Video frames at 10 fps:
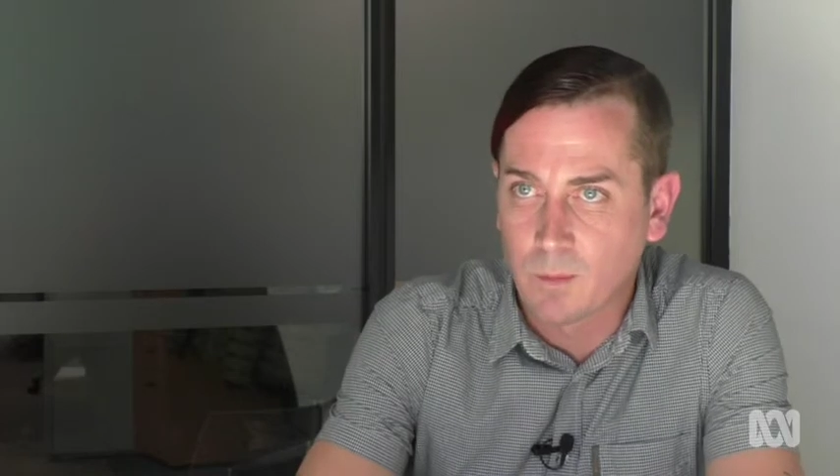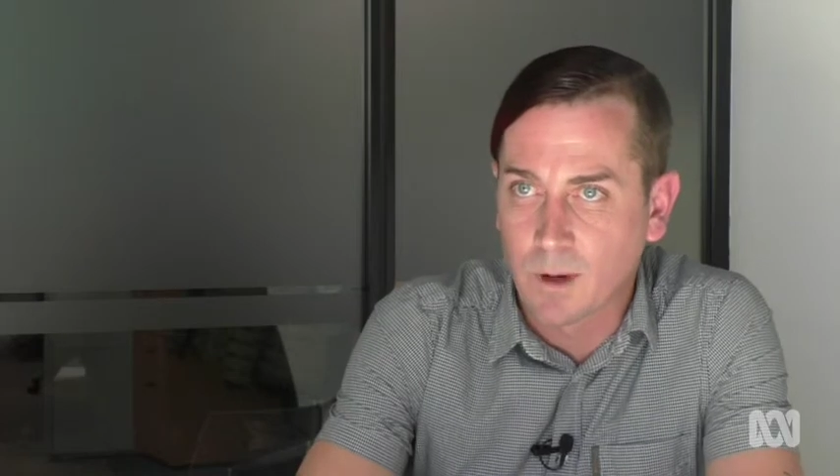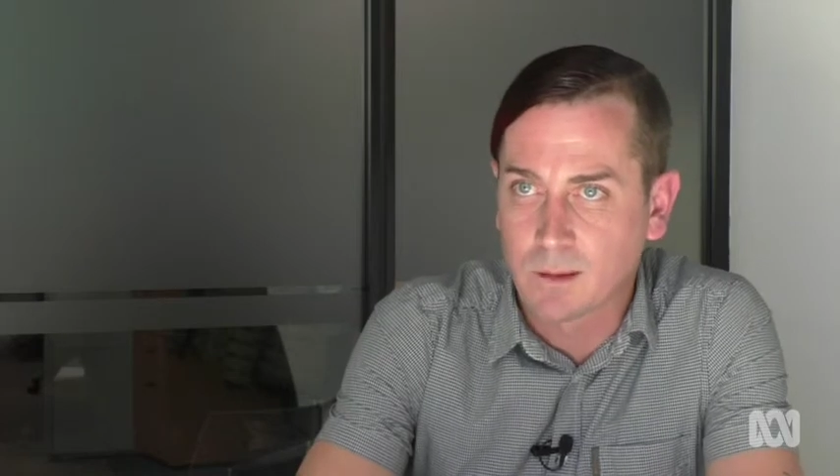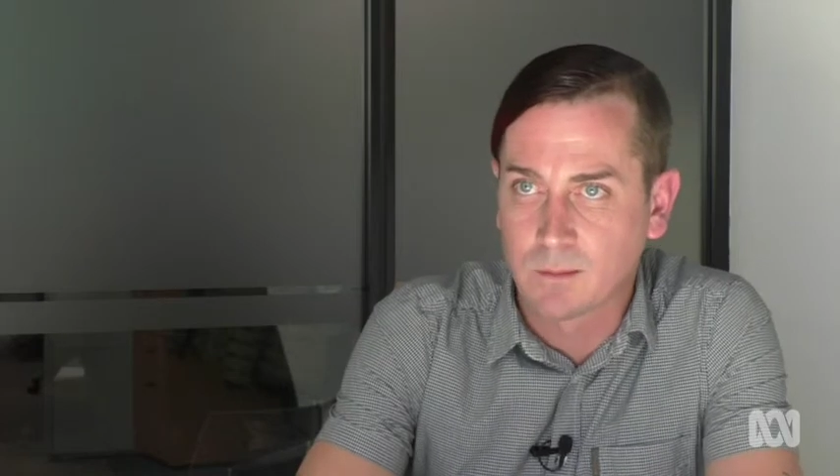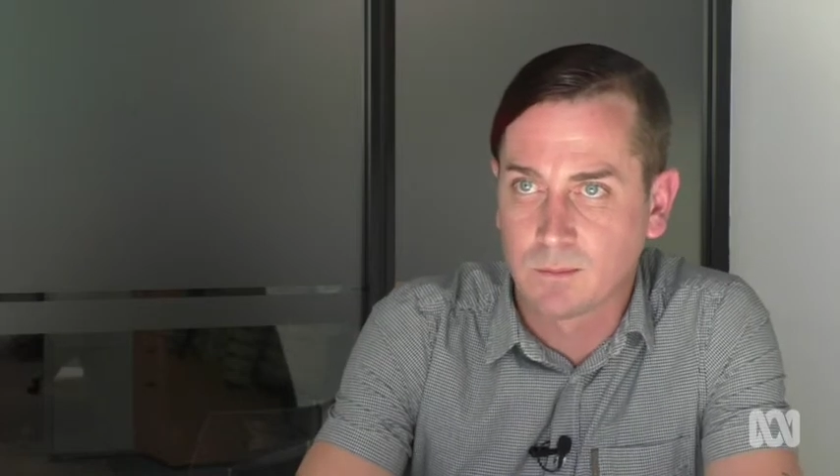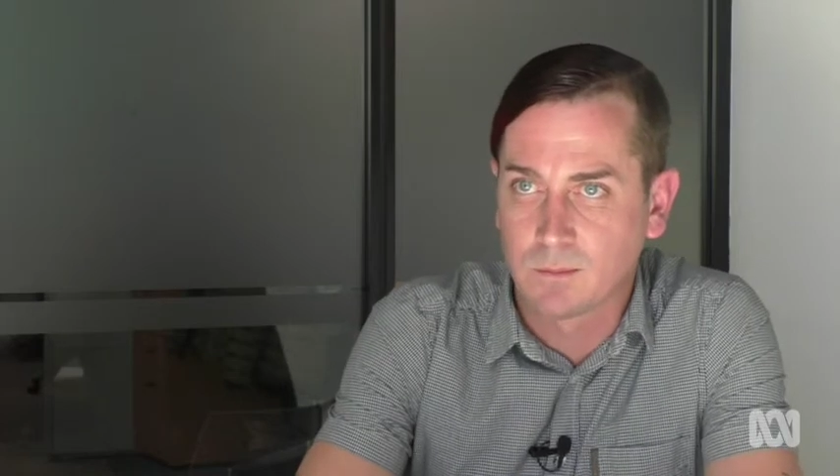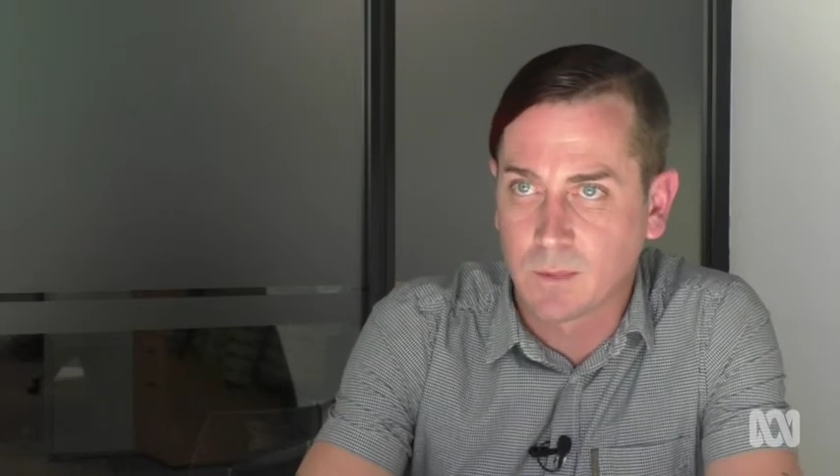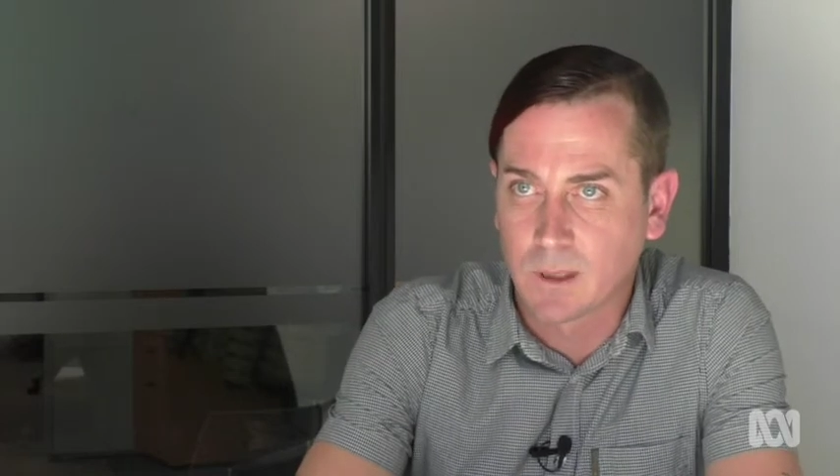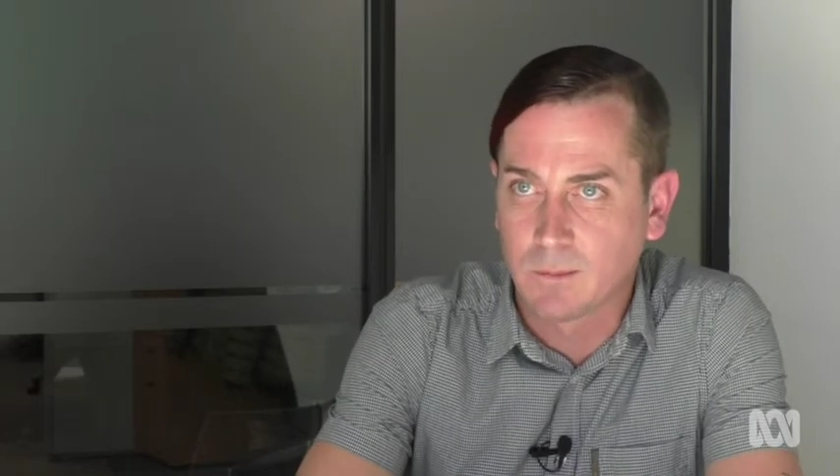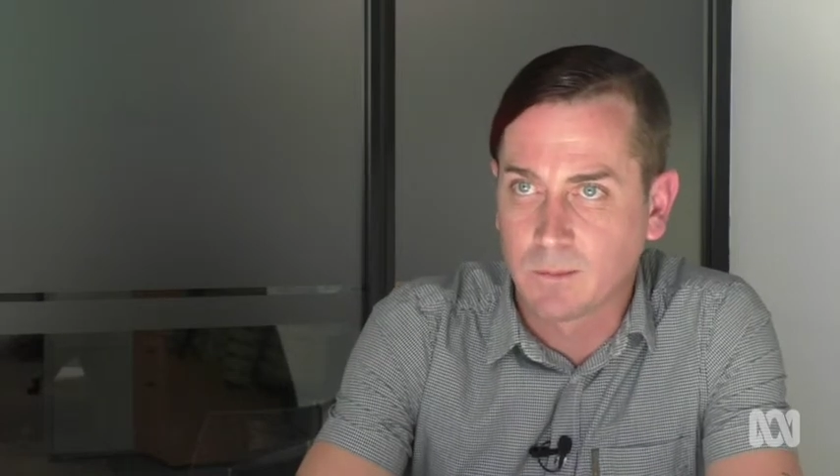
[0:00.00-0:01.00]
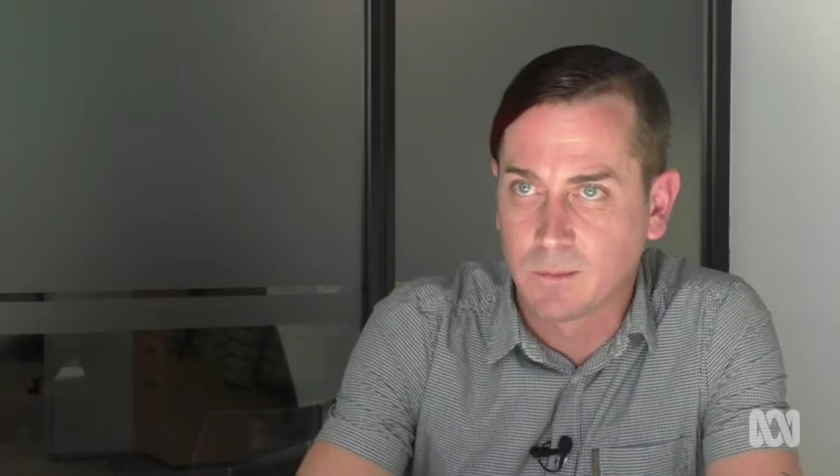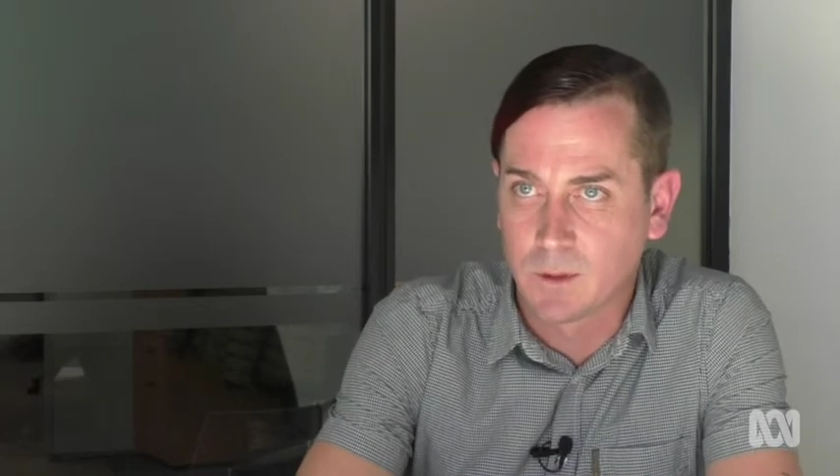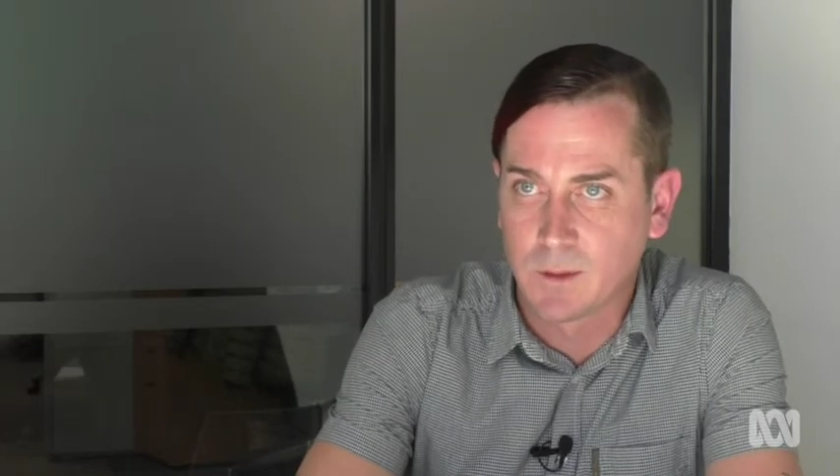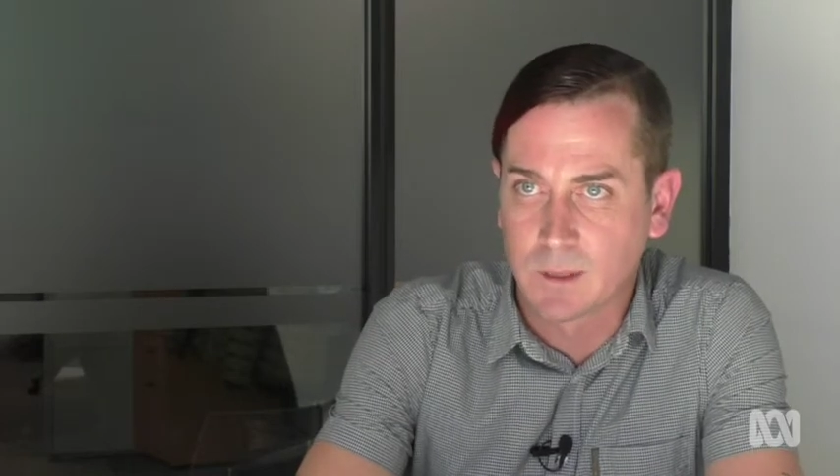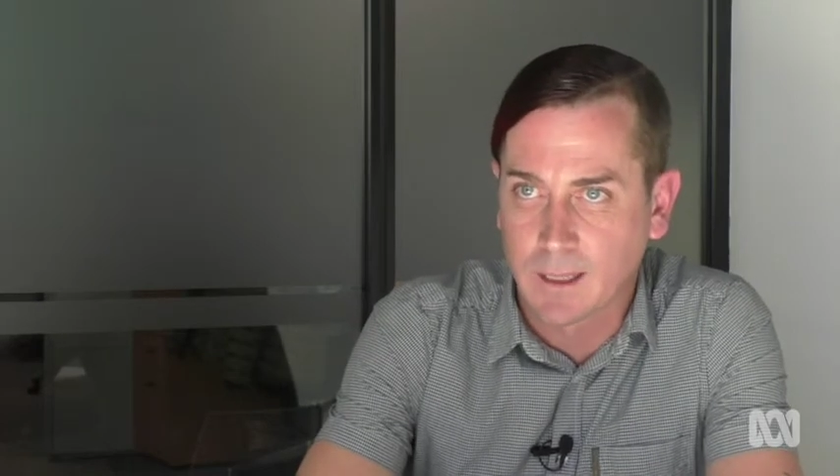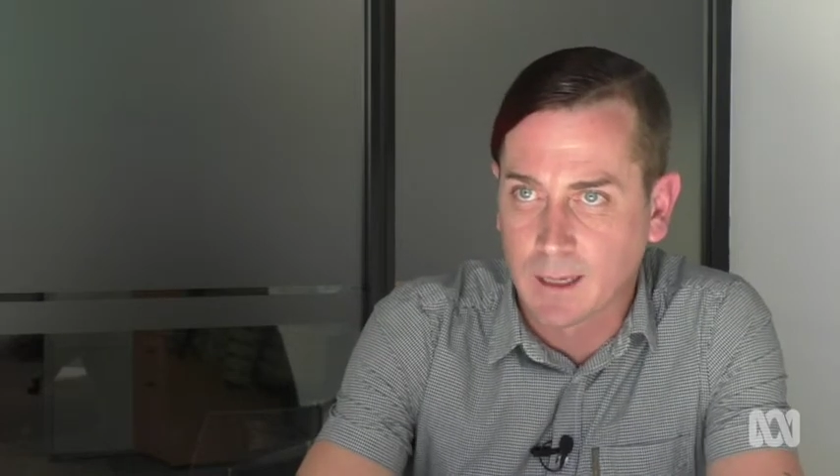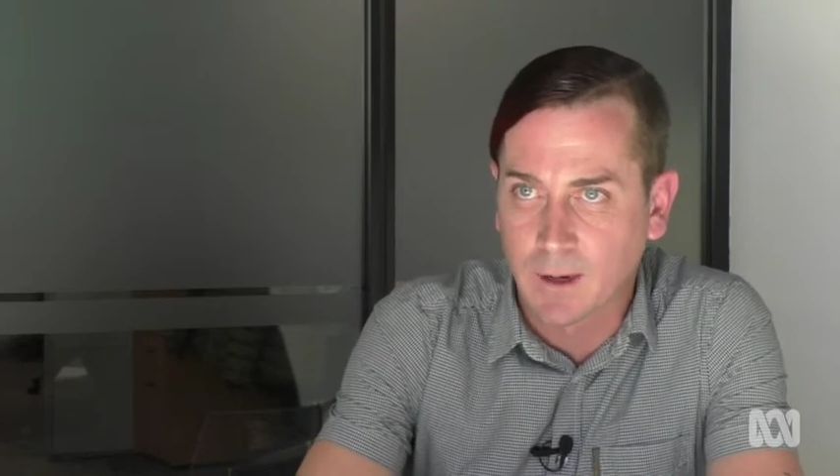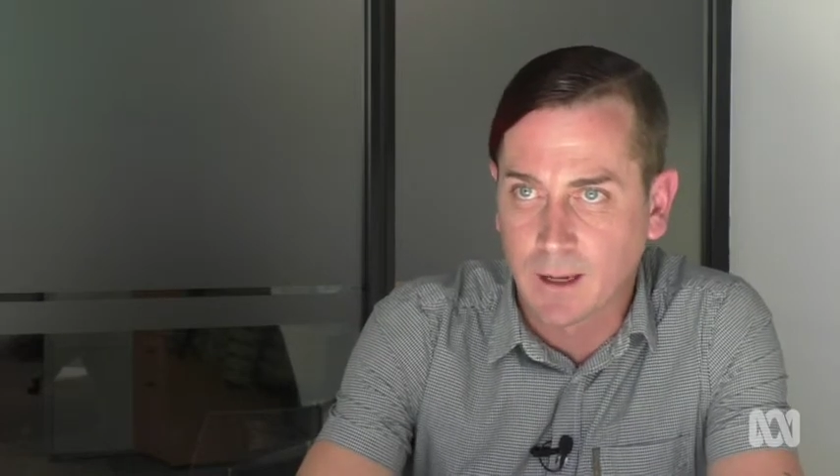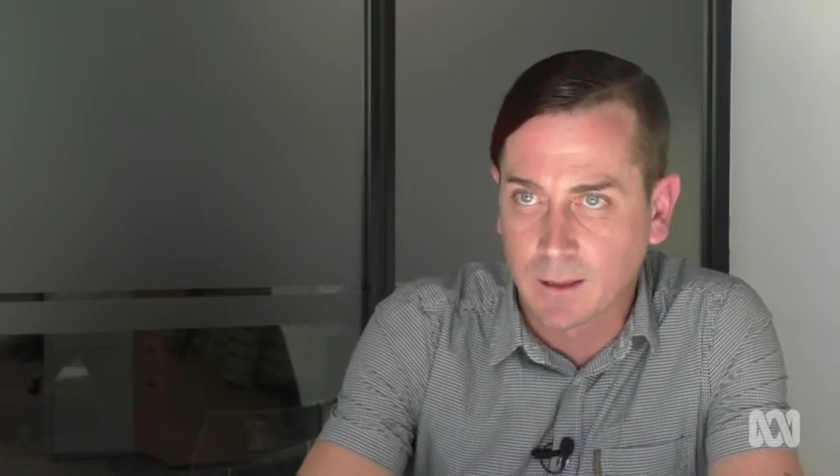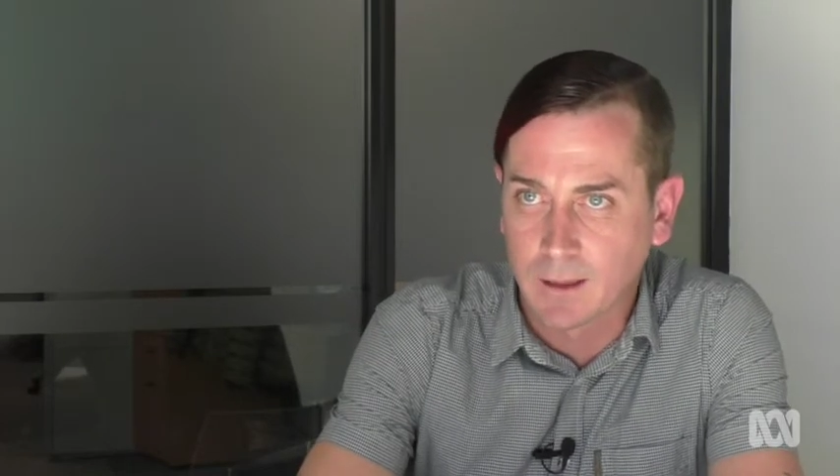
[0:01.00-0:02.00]
might do something
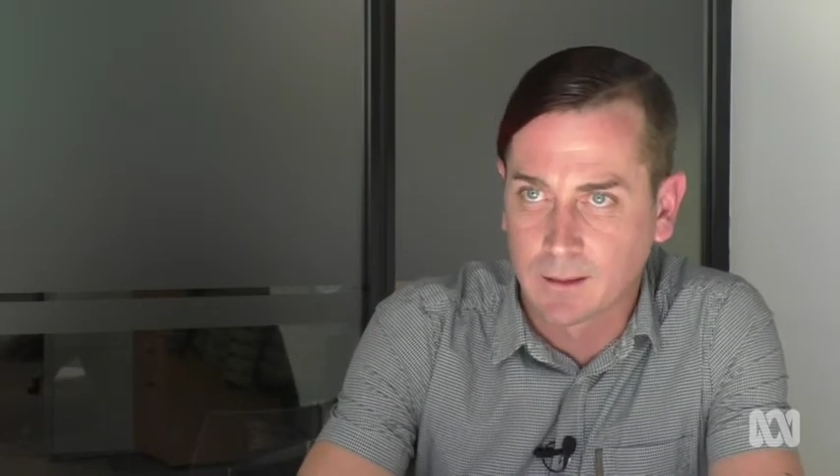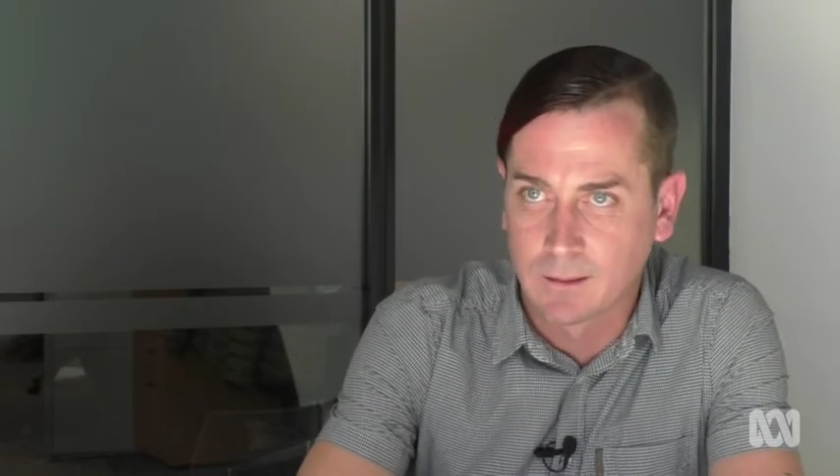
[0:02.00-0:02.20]
about that.